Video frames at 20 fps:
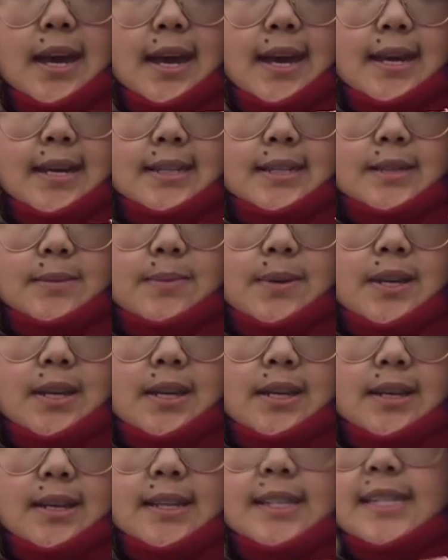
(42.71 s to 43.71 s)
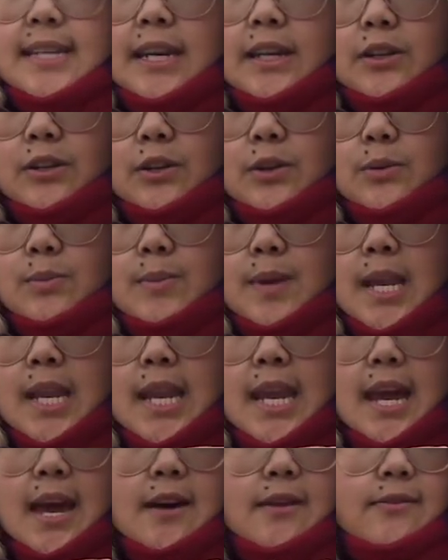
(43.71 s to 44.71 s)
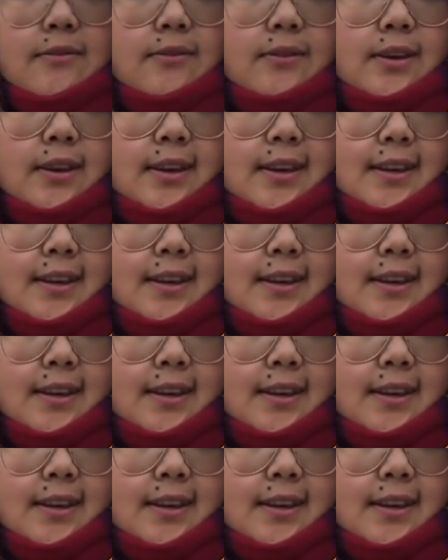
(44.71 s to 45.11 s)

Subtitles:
as a standalone PDF.